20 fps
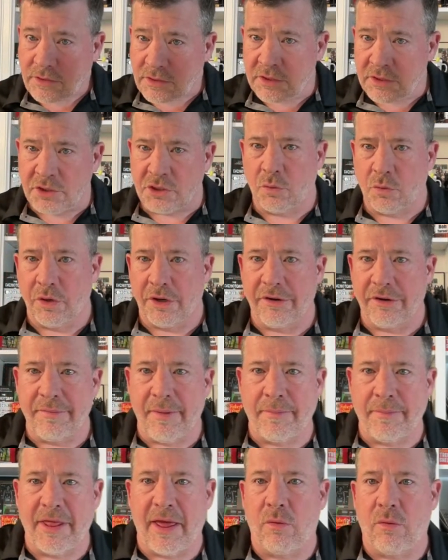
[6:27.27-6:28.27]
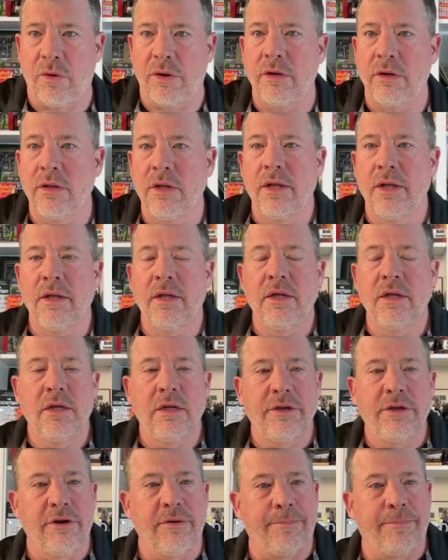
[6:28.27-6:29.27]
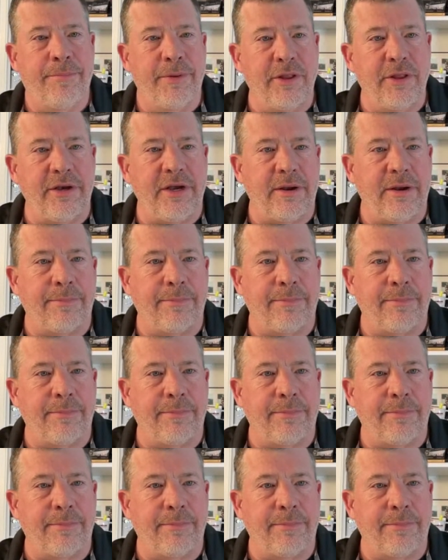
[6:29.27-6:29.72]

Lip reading: There's a word. Remember that one. Your ability